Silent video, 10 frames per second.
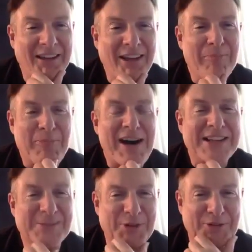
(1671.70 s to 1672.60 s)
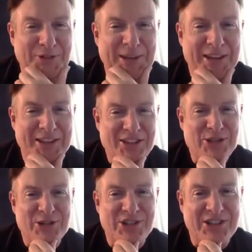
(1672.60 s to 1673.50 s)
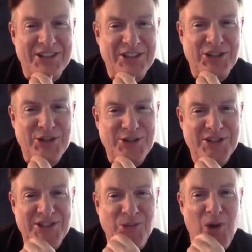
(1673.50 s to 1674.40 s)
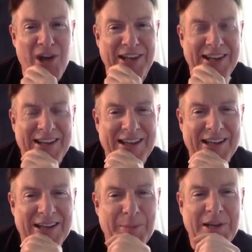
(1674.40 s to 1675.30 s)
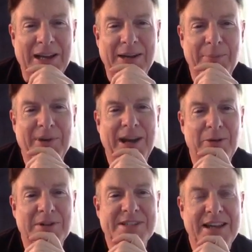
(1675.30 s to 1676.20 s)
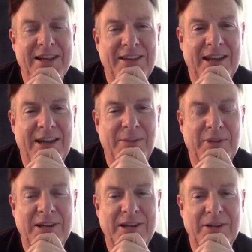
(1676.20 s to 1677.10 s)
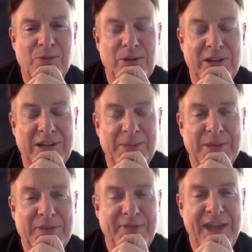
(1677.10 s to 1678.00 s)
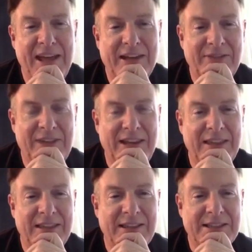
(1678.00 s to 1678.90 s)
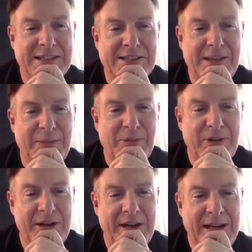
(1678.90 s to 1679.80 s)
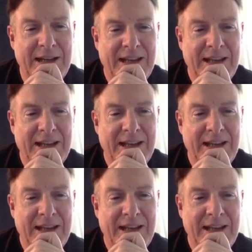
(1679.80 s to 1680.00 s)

Impossible for me to choose just one, but I will say that I'm really a big fan of anything that's contemporary.